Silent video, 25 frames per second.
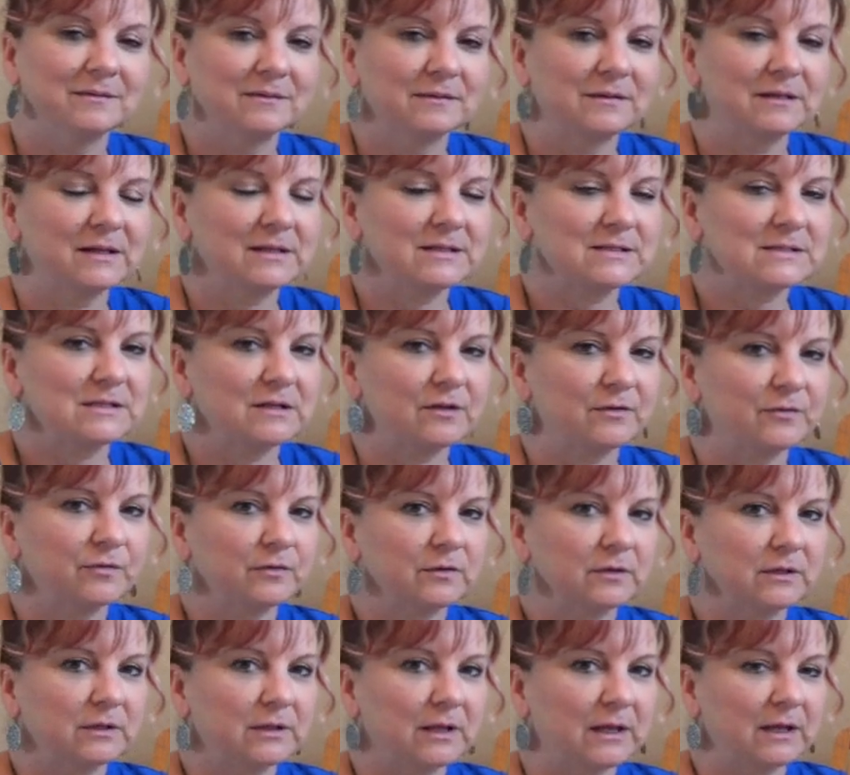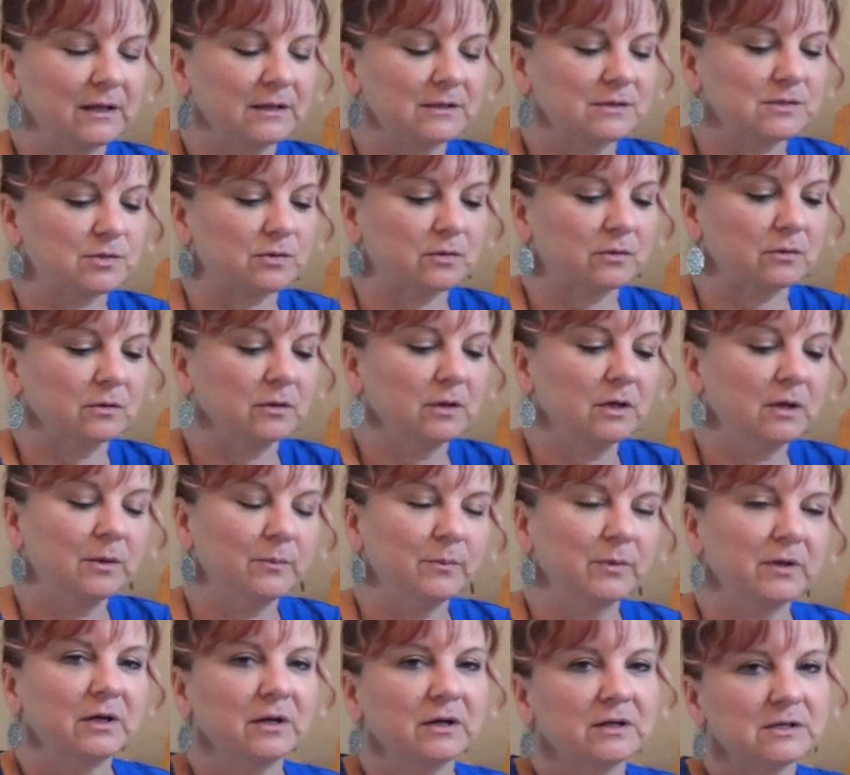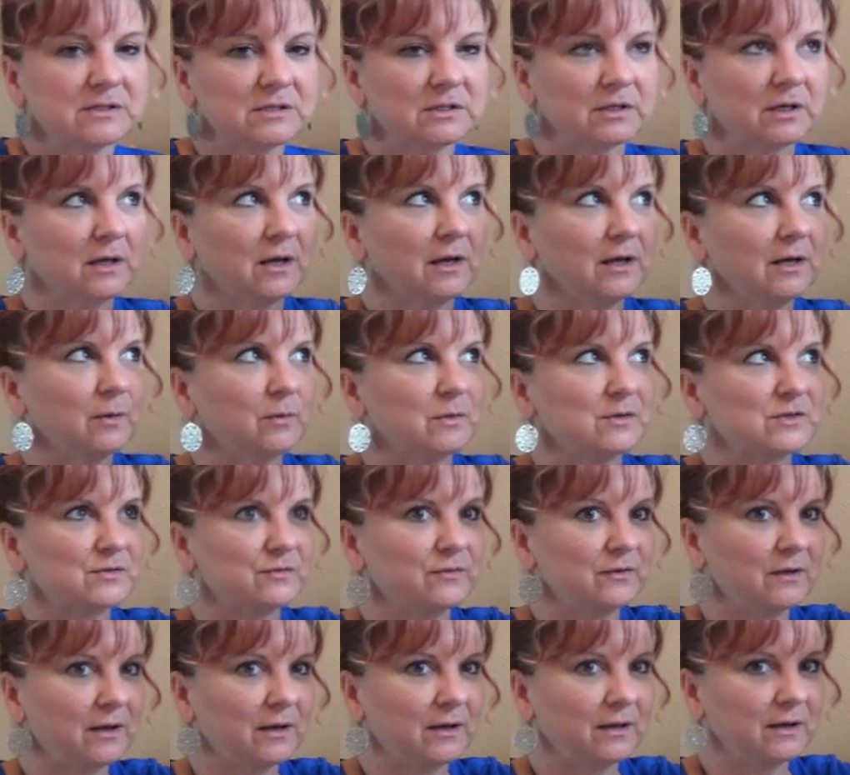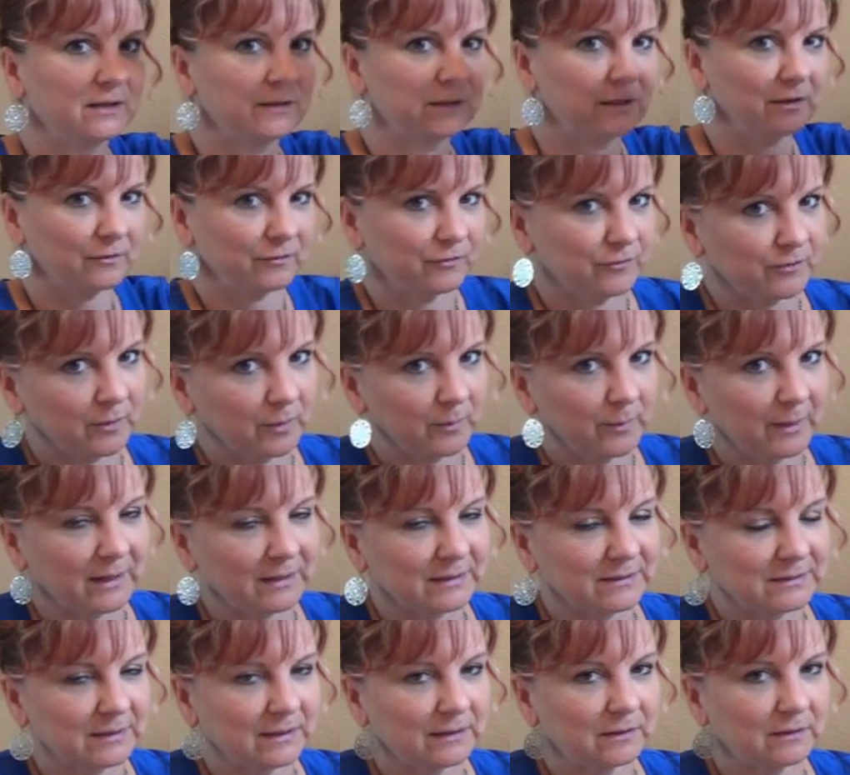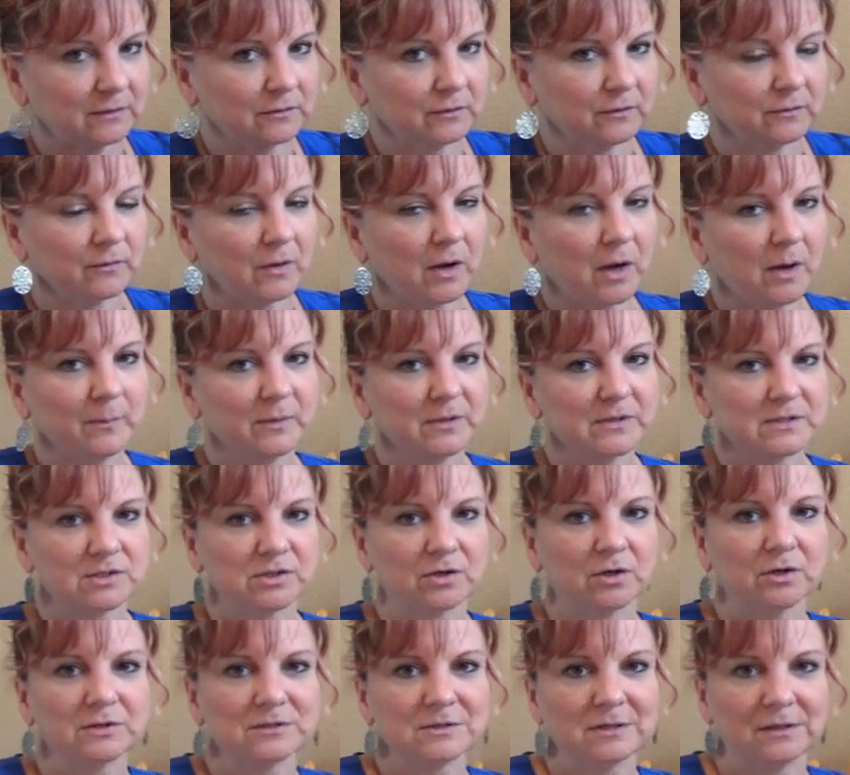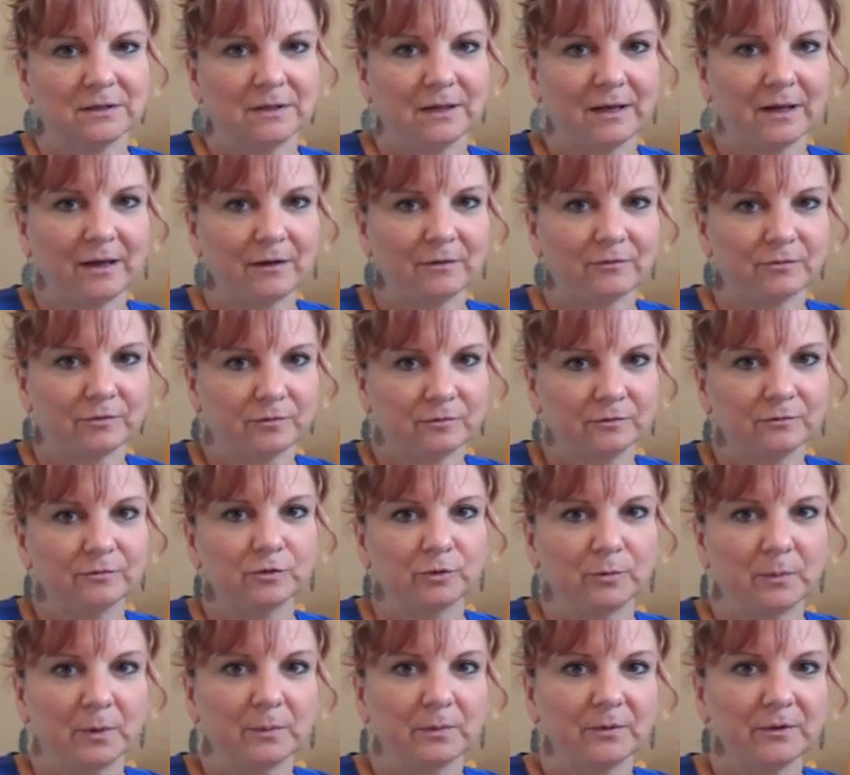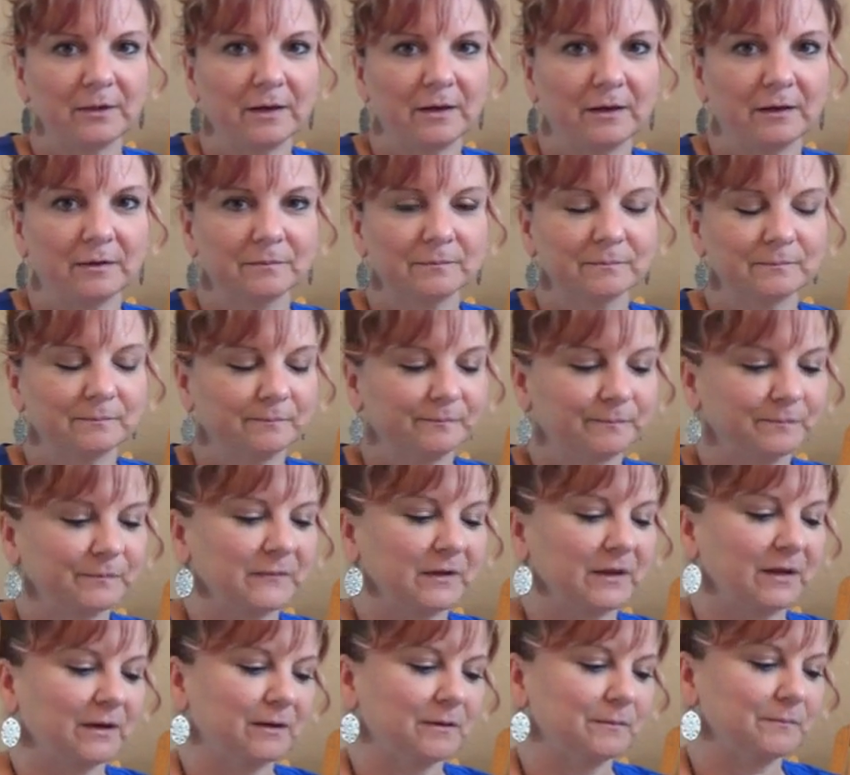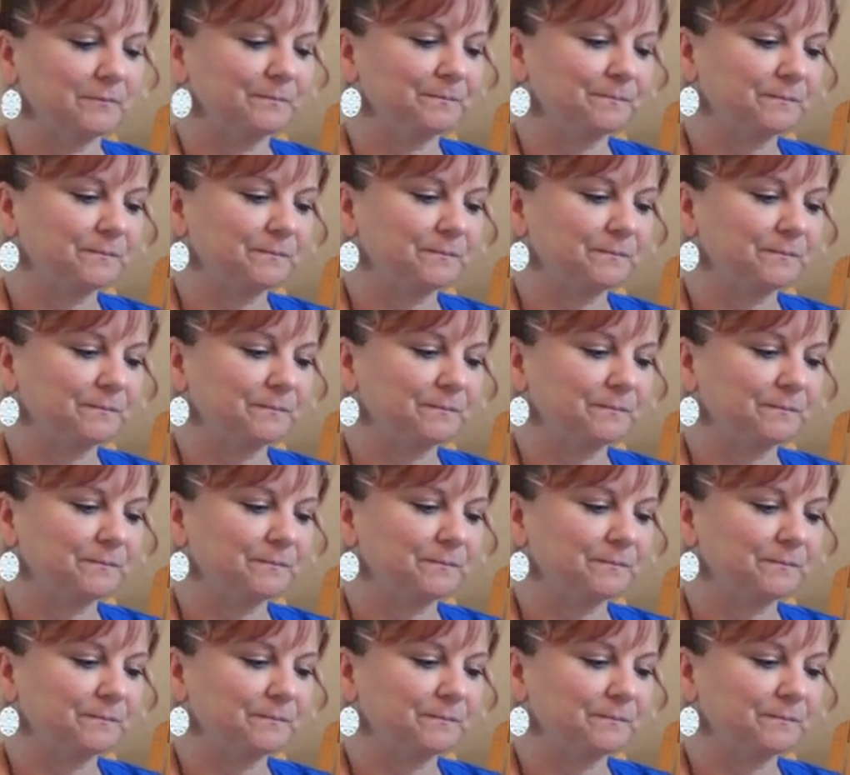That's definitely the answer. Because the kite was flying and then it fell back down, the robins start to laugh. Do you remember that? Yeah.